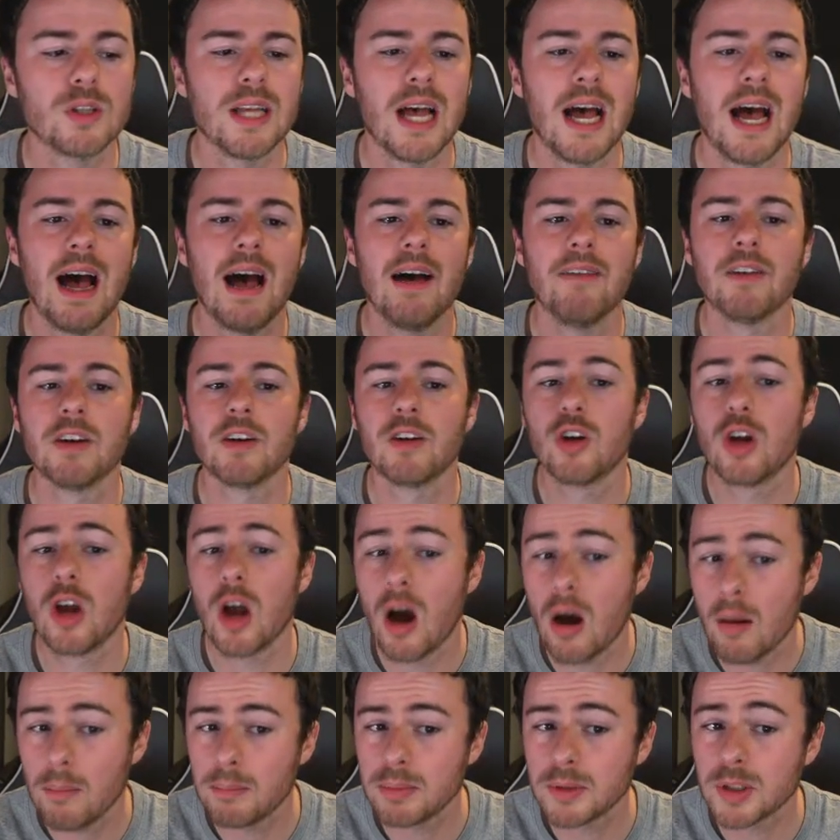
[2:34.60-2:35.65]
have
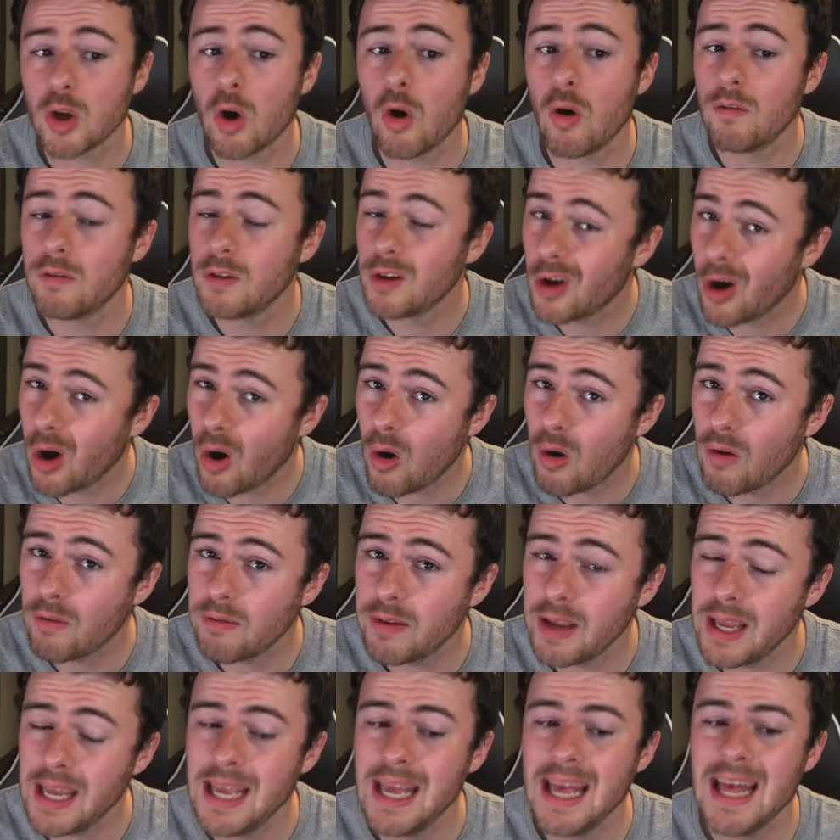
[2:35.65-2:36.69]
cups of
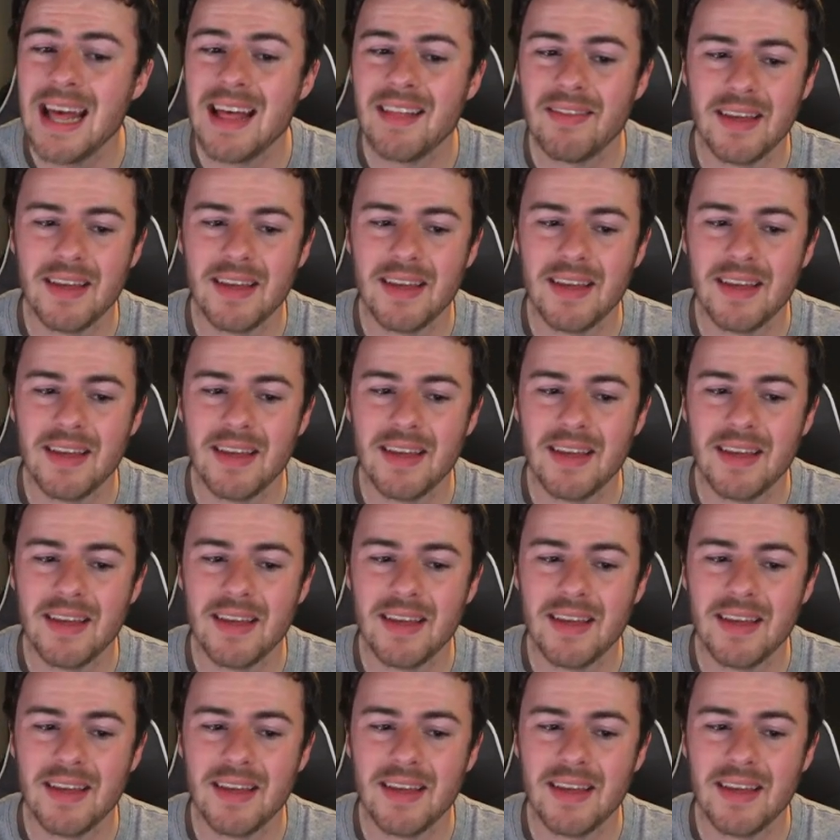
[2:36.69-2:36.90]
coffee.